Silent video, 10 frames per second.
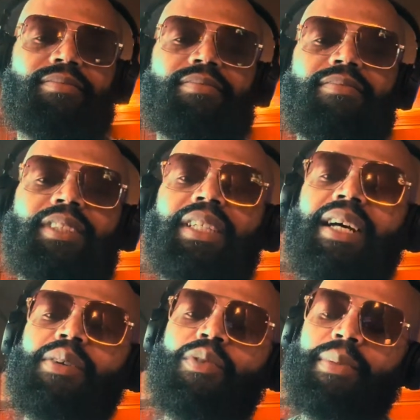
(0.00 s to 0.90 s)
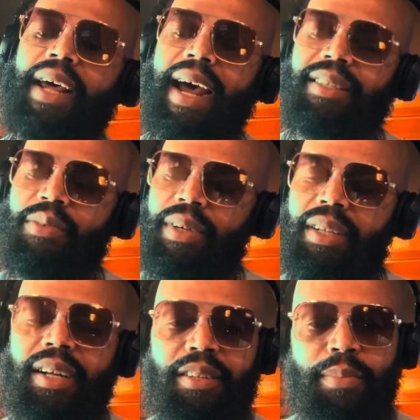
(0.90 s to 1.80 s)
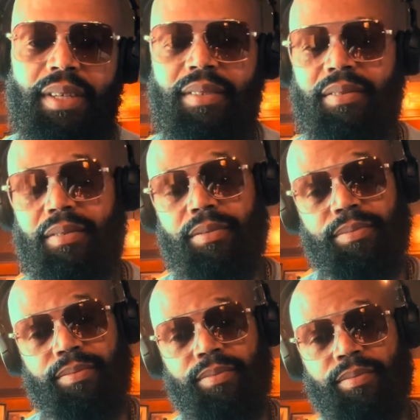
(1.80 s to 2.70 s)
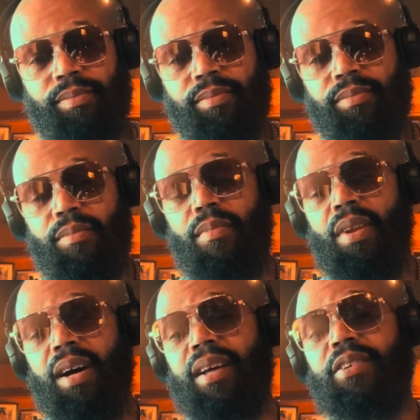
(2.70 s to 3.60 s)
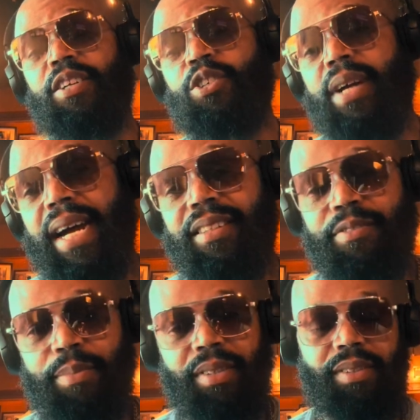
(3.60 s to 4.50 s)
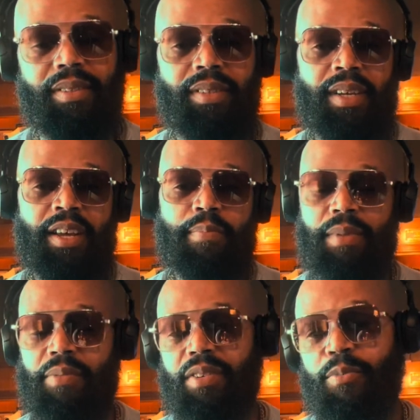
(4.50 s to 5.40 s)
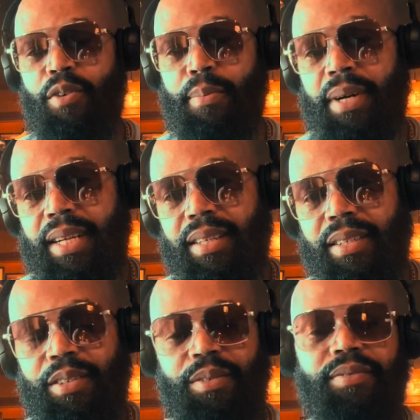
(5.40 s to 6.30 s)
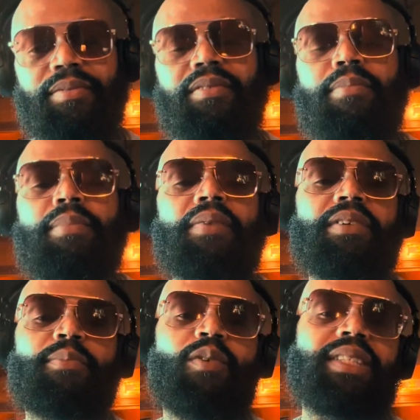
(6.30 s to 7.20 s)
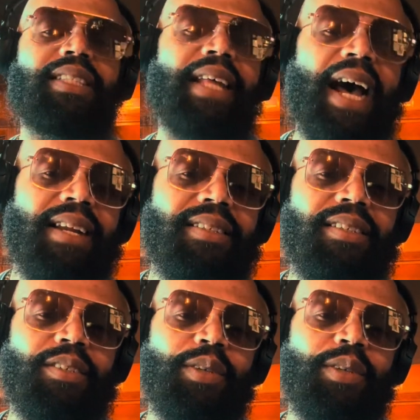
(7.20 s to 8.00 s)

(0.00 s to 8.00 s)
See how your woman acts around other men. Other attractive men. Men with more money than you. Men with more status than you.